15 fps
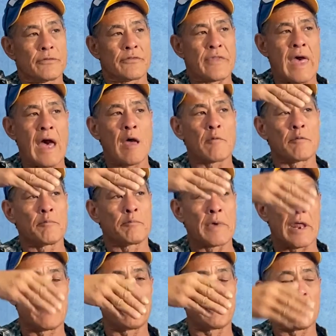that
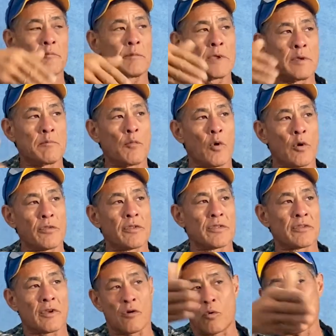benefit me more
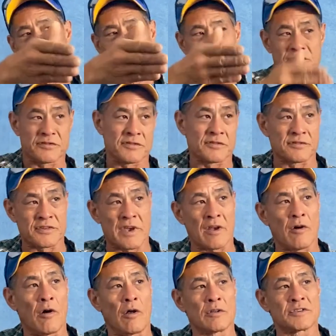than the courses in
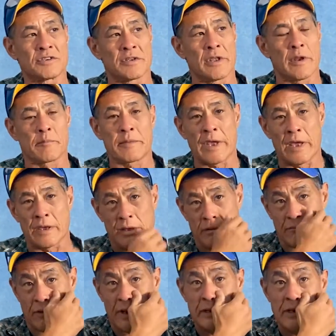psychology that I'm
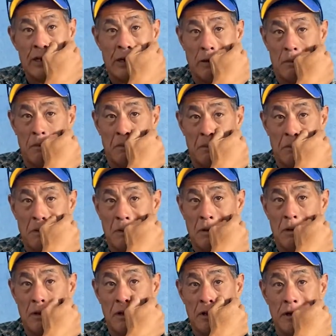taking right now
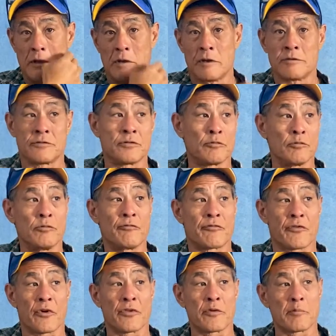to
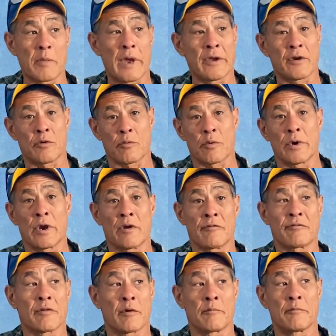further my
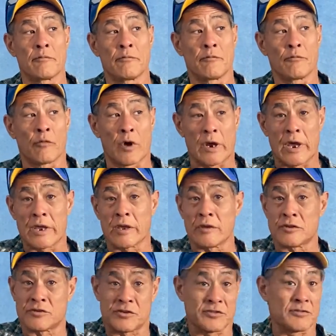career from what I
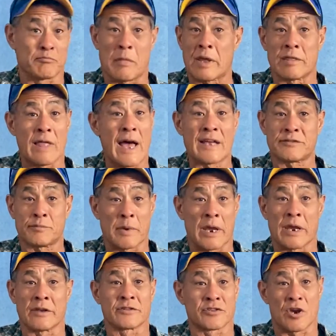just, my last
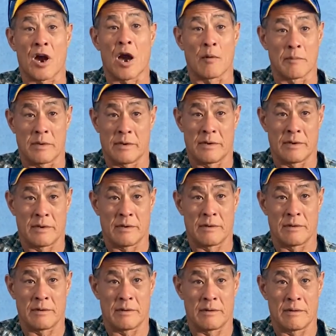paying job?
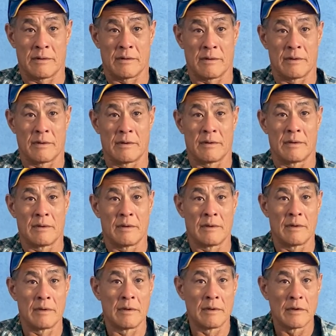When was
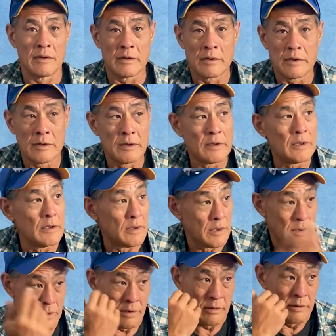this?
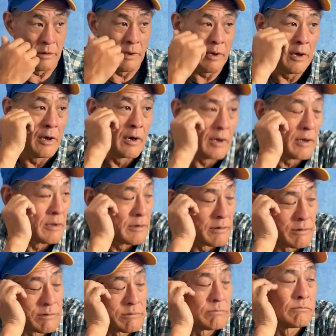
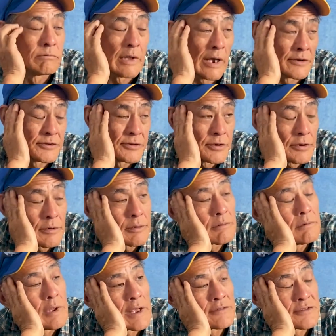Last year.
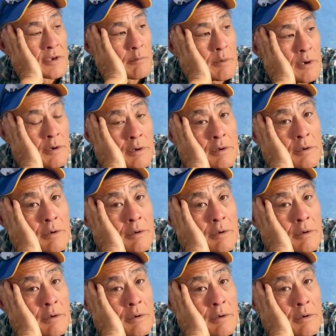Oh, last summer.